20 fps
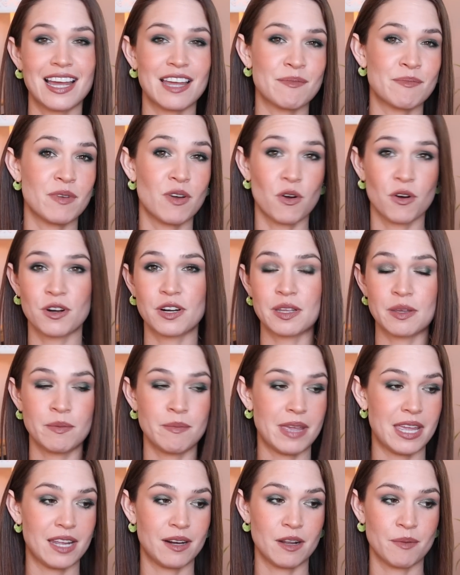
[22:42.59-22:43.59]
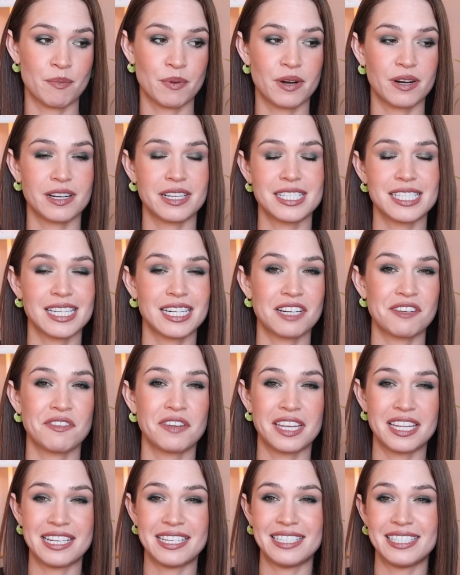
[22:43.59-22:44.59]
I've already made a pretty
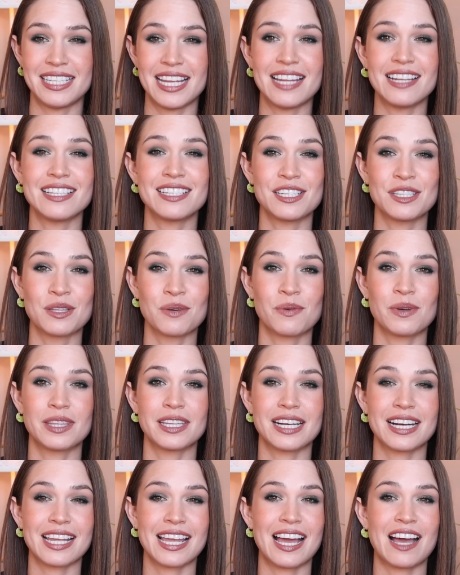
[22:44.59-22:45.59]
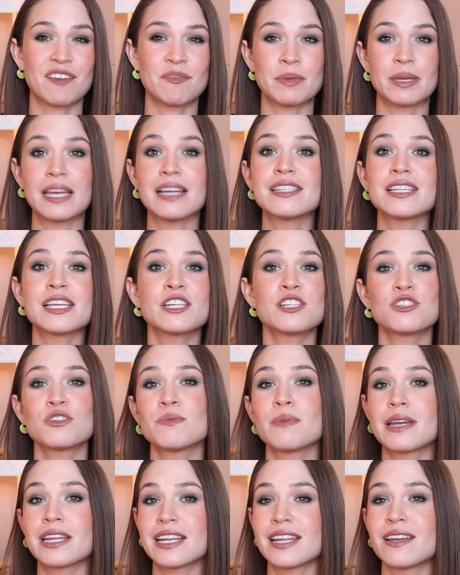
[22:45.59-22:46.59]
significant dent in the one that I have because I do
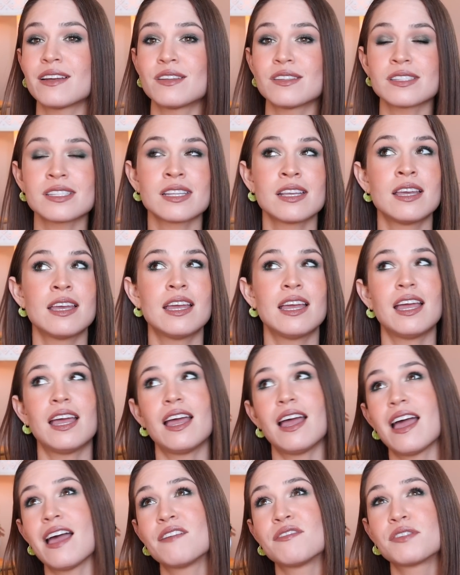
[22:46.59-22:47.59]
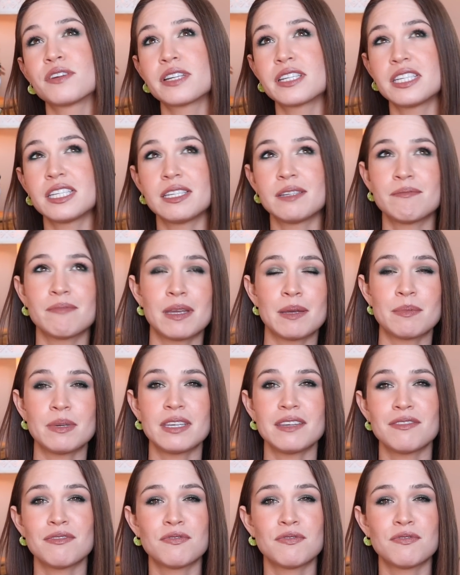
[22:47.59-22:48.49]
my nails every maybe